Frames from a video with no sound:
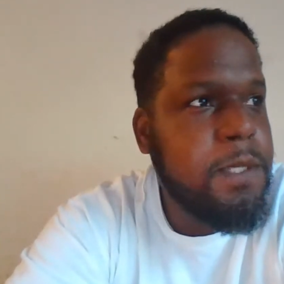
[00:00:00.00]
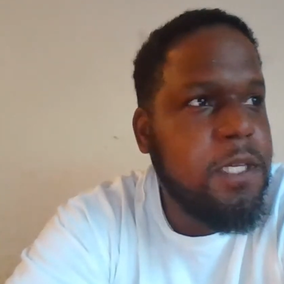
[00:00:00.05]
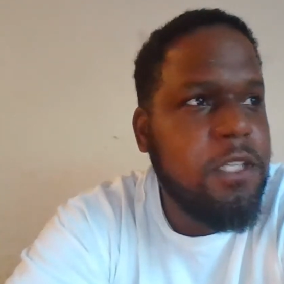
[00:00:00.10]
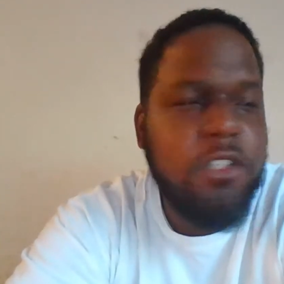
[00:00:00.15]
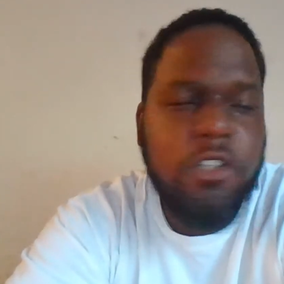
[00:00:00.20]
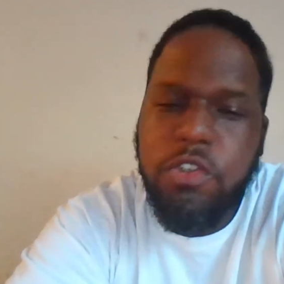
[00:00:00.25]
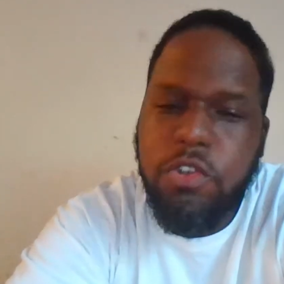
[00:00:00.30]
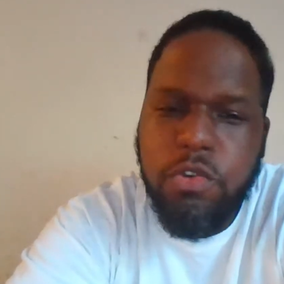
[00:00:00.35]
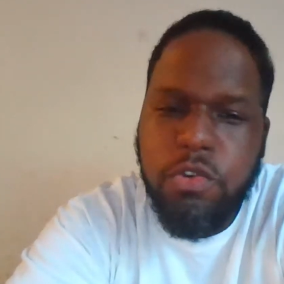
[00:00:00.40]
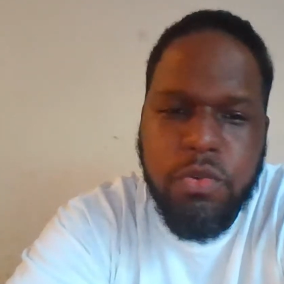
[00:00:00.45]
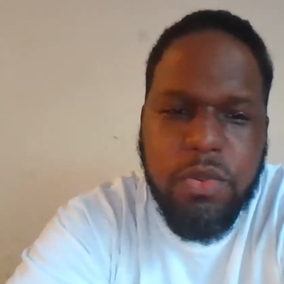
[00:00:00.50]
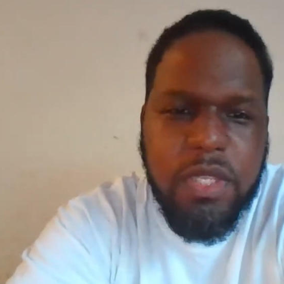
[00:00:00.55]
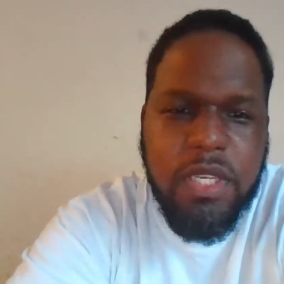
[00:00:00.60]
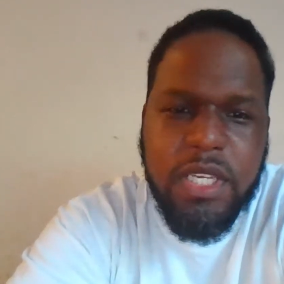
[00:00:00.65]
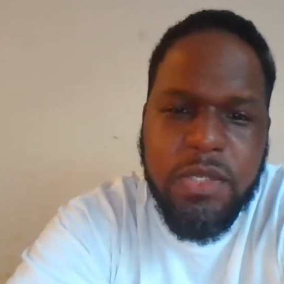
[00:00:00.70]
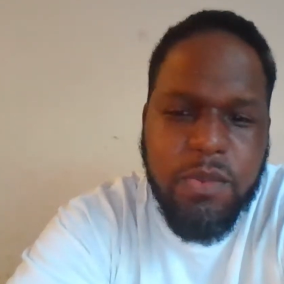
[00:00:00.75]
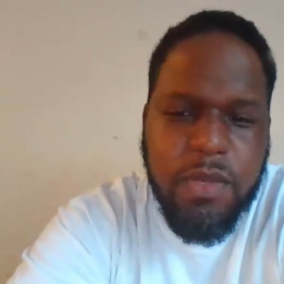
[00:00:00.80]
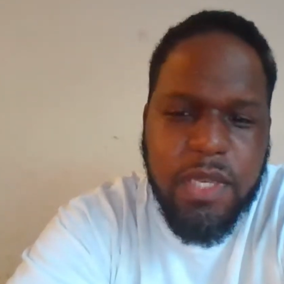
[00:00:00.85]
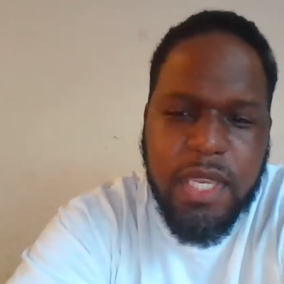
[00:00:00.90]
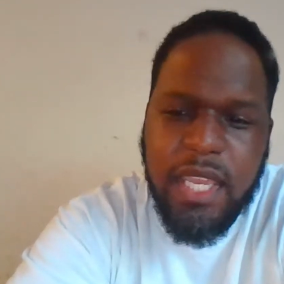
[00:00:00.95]
Because the truth
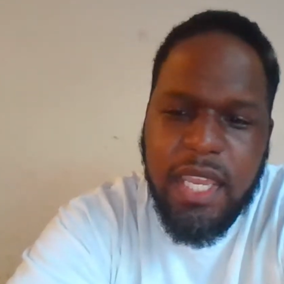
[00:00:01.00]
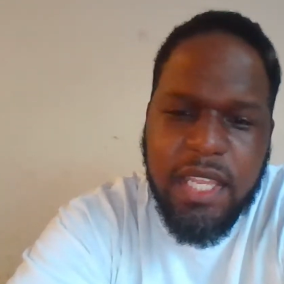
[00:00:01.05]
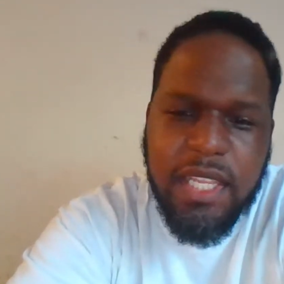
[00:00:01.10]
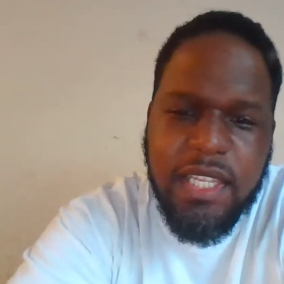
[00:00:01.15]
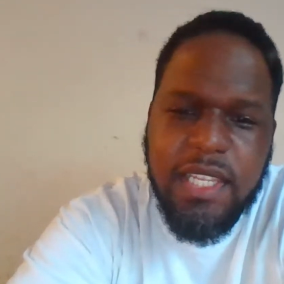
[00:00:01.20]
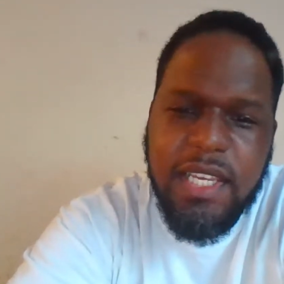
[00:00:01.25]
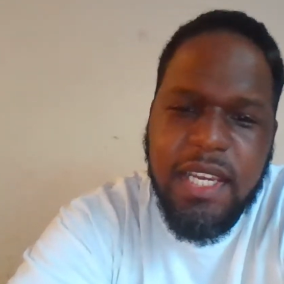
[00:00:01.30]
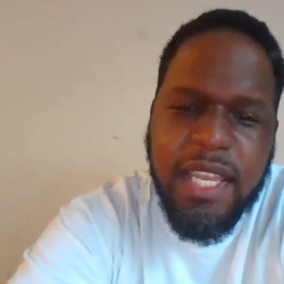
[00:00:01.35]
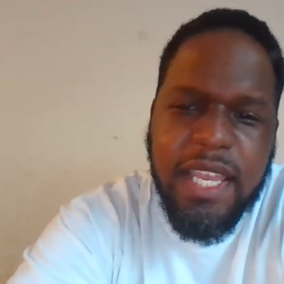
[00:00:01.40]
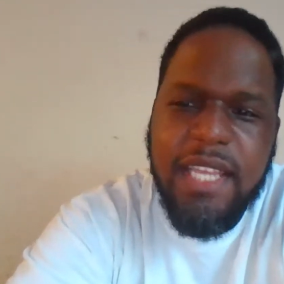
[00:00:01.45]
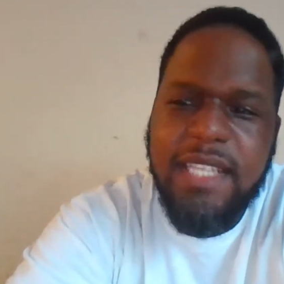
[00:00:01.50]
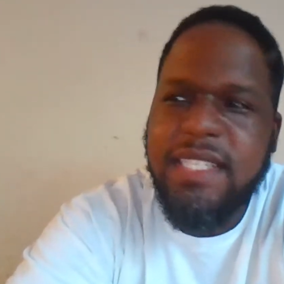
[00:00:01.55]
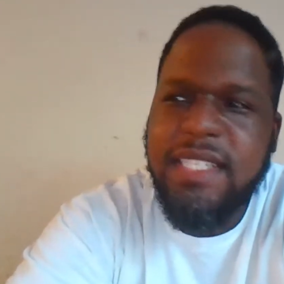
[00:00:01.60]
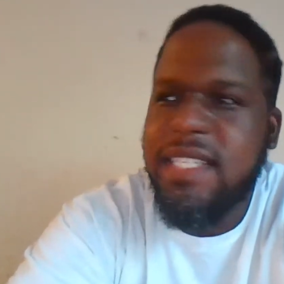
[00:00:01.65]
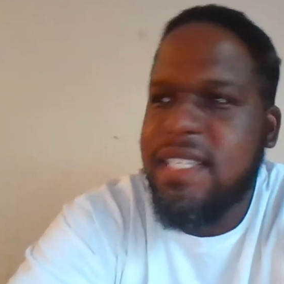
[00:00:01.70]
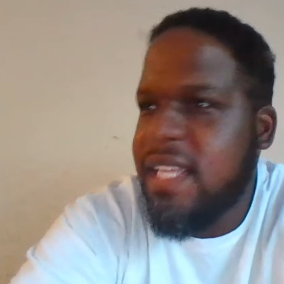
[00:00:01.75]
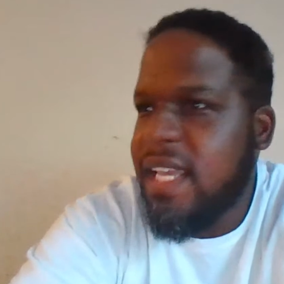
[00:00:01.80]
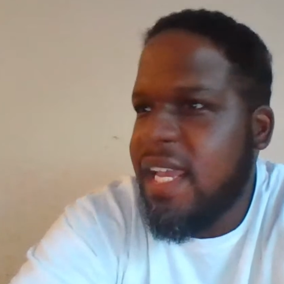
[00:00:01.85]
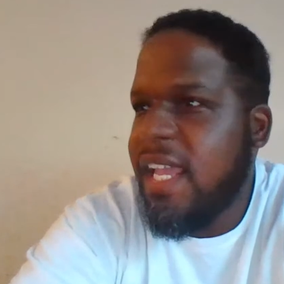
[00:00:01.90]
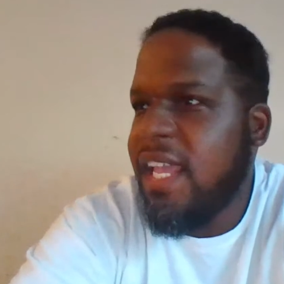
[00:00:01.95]
is, we can't look at
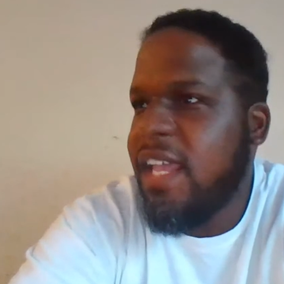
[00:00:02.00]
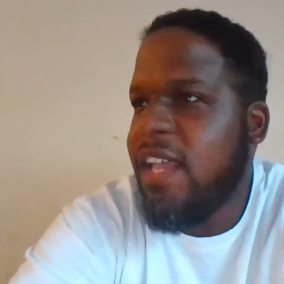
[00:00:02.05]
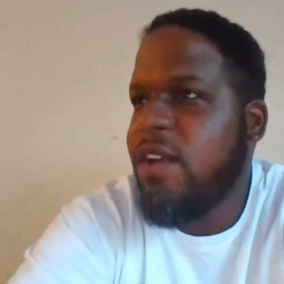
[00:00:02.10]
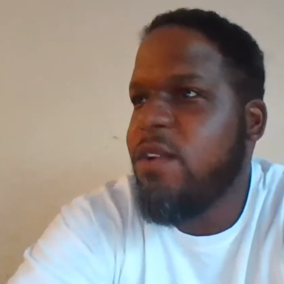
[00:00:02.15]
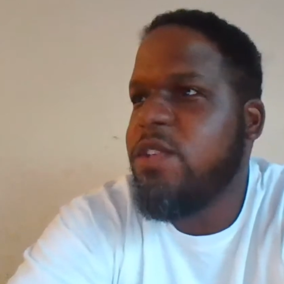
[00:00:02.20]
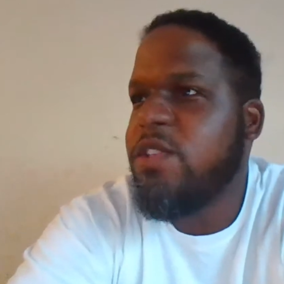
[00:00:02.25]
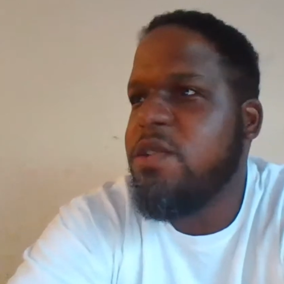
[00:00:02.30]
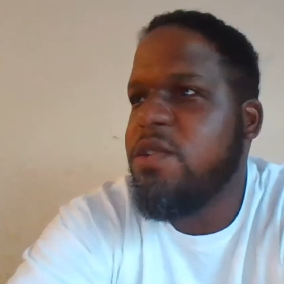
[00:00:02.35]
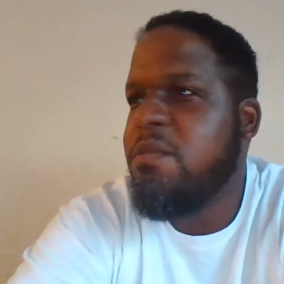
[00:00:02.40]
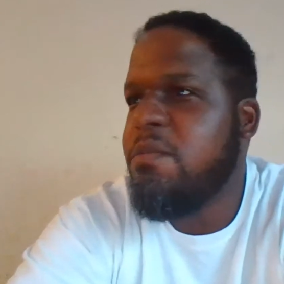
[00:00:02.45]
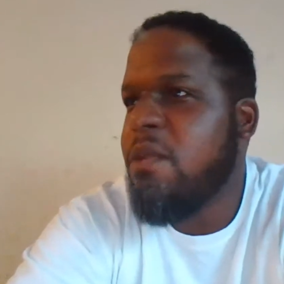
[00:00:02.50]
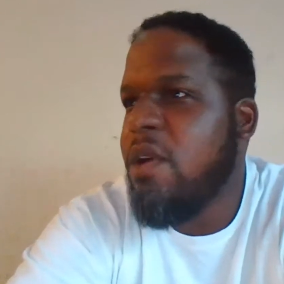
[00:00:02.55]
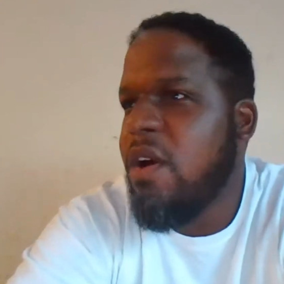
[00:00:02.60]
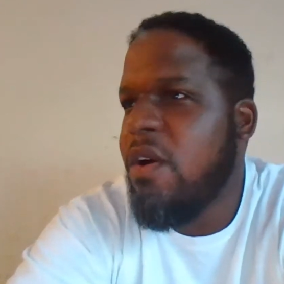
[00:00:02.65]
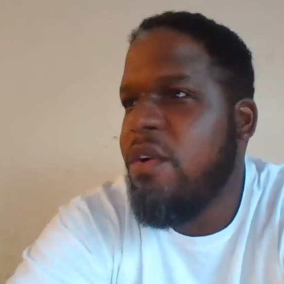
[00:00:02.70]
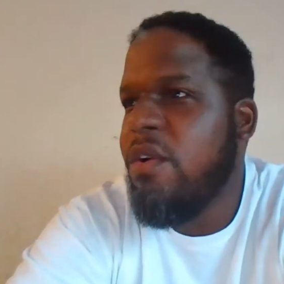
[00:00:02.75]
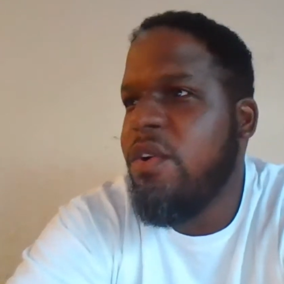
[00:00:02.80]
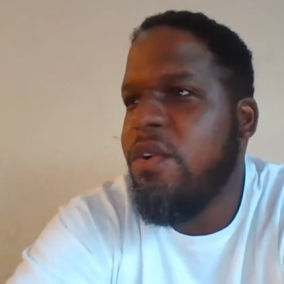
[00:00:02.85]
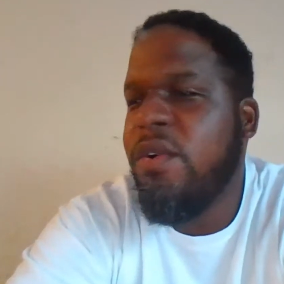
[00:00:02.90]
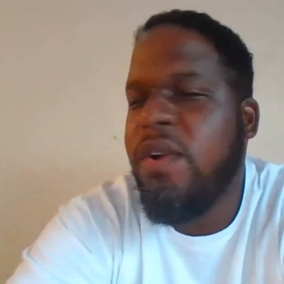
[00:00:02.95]
today or
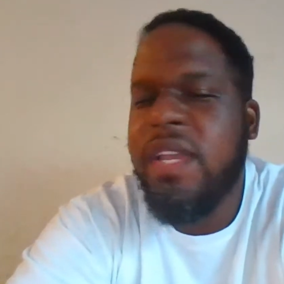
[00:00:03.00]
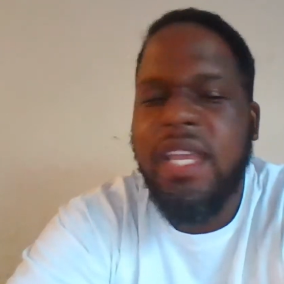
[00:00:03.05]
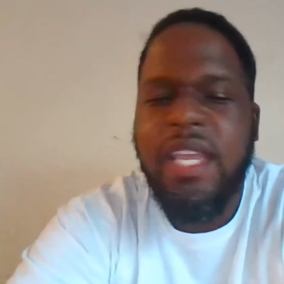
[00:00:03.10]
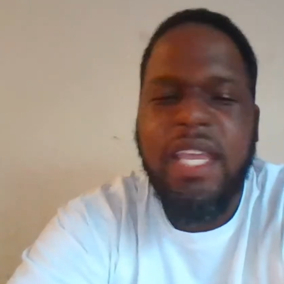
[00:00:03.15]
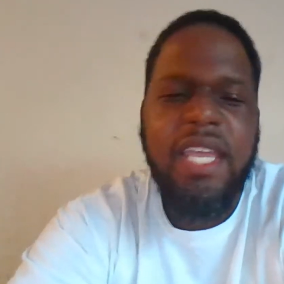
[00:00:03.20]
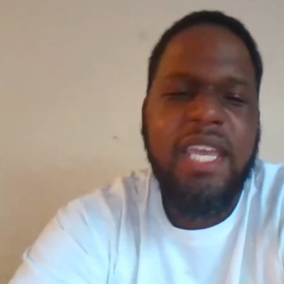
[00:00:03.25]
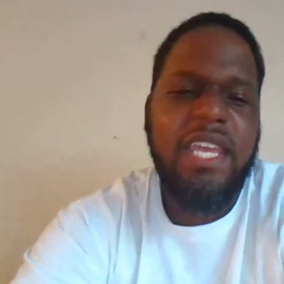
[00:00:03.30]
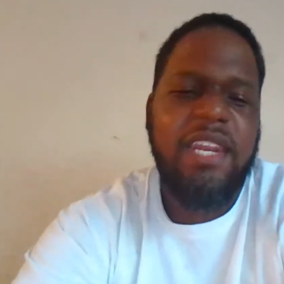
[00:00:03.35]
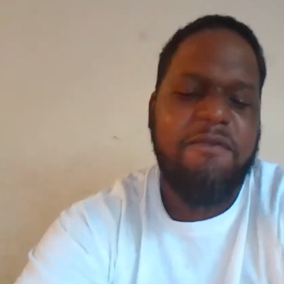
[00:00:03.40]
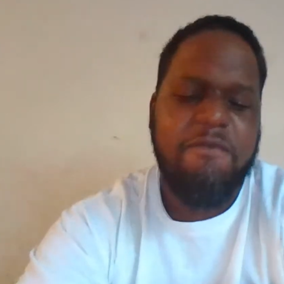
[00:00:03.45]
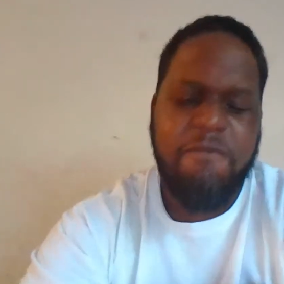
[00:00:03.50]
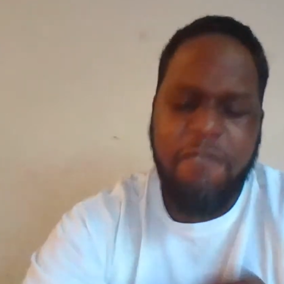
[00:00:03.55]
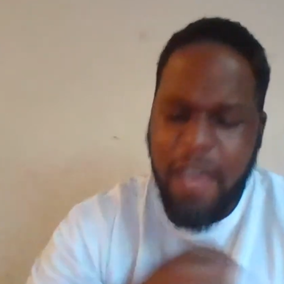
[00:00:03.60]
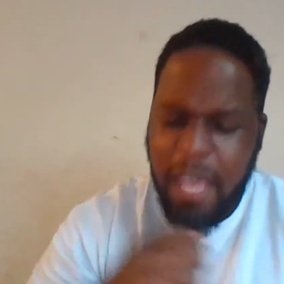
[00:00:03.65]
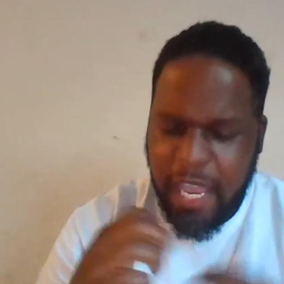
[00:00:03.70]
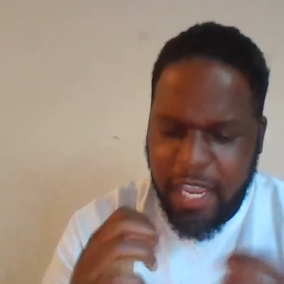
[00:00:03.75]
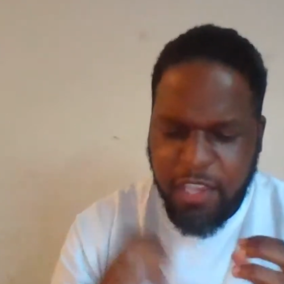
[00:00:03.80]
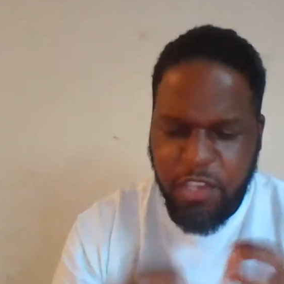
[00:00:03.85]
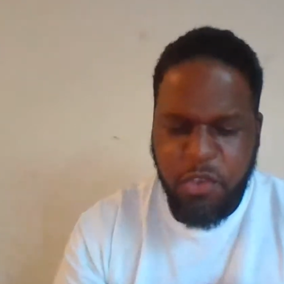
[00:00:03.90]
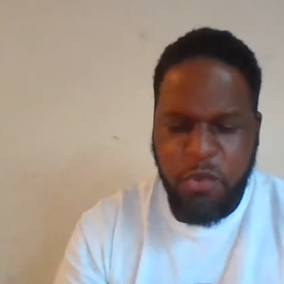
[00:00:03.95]
tomorrow in a
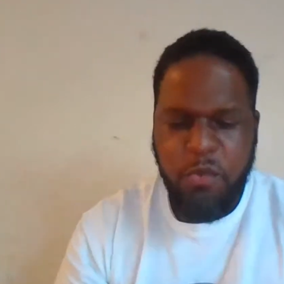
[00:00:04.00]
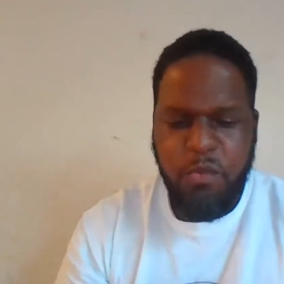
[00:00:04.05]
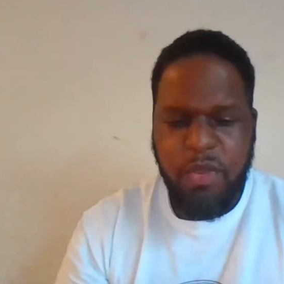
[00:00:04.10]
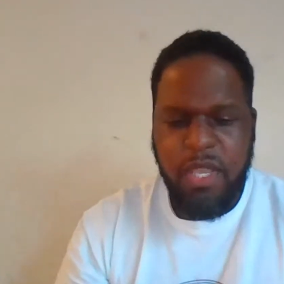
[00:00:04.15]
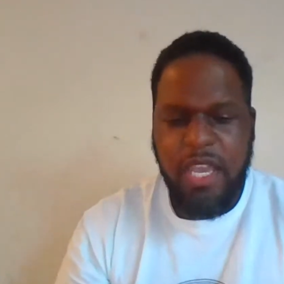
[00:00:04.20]
vacuum.